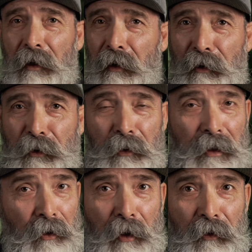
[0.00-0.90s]
go
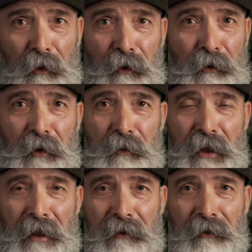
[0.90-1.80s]
to all their YouTube
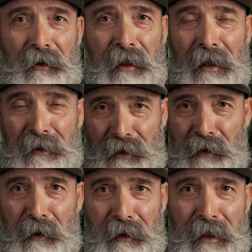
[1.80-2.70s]
channels and
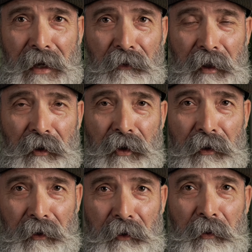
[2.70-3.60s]
see what they have rigged
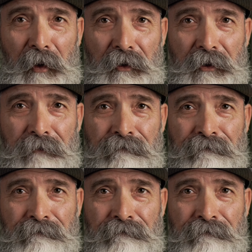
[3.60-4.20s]
on in their boats.